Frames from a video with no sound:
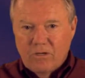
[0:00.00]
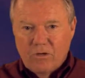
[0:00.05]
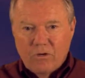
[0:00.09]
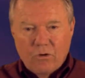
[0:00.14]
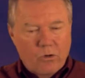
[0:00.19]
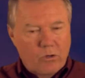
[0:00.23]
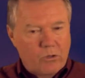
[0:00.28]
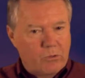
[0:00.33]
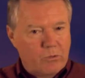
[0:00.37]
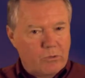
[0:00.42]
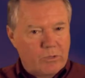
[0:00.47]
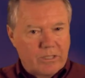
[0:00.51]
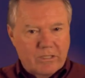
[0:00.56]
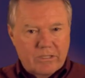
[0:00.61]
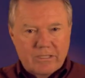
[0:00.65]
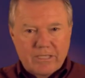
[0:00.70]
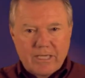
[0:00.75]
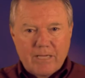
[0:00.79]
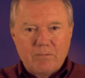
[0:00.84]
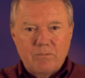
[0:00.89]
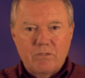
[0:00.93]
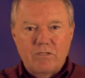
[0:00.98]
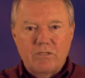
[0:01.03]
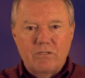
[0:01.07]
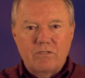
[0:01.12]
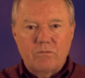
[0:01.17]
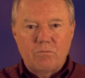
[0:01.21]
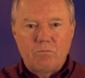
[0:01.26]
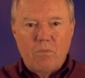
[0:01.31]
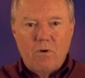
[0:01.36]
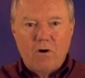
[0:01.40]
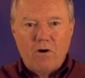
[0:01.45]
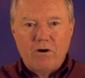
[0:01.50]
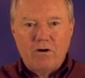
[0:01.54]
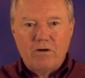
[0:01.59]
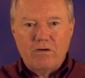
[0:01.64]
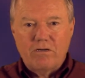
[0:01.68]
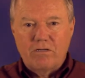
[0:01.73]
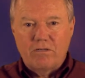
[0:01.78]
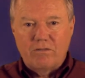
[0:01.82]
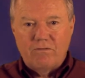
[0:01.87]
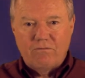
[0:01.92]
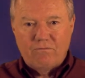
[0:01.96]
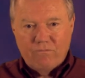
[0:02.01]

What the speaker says: or who accepts his mark on the